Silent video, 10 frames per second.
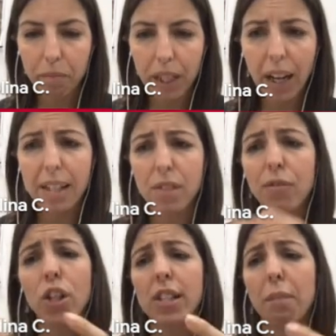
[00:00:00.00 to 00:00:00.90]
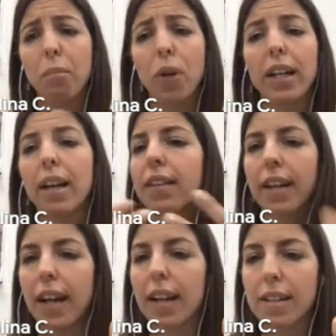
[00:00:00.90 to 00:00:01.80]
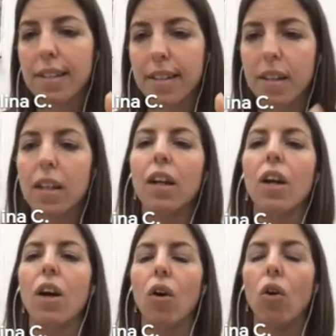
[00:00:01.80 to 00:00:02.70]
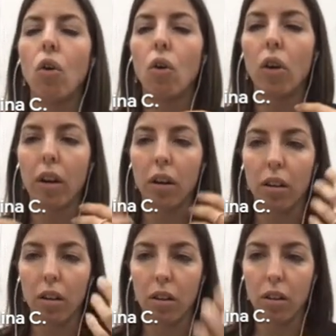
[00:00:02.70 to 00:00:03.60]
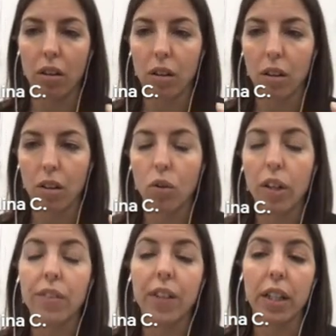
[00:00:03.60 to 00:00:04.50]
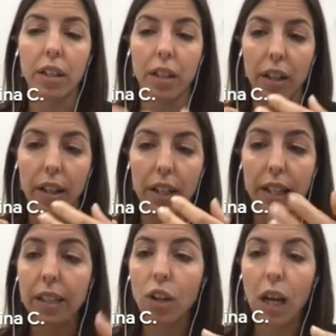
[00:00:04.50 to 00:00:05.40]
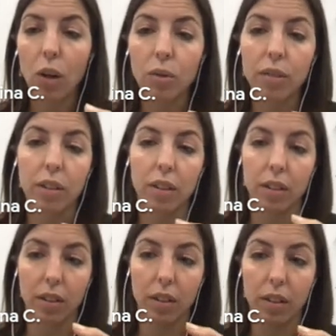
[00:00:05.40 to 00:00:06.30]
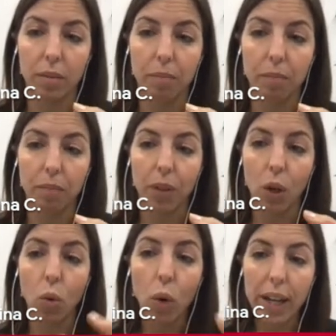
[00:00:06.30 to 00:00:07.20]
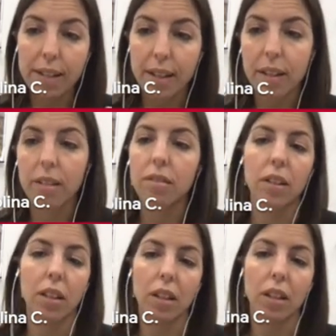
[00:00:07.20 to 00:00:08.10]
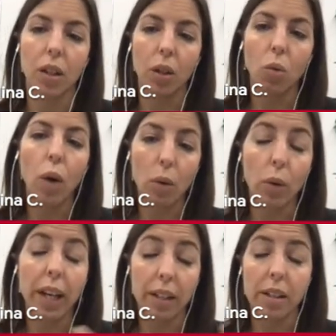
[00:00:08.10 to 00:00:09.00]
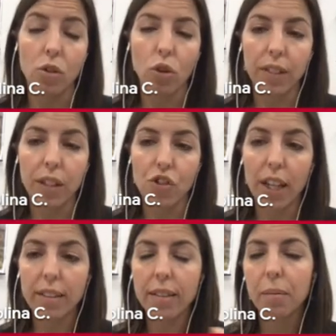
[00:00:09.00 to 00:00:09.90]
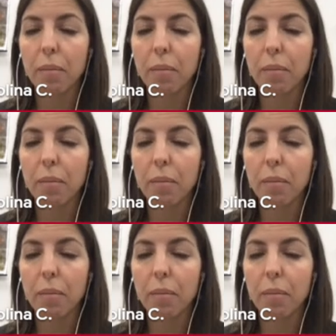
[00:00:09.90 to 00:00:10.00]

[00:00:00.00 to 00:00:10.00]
has, for example, another galaxy or even a radio loud quasar when we can resolve the jet.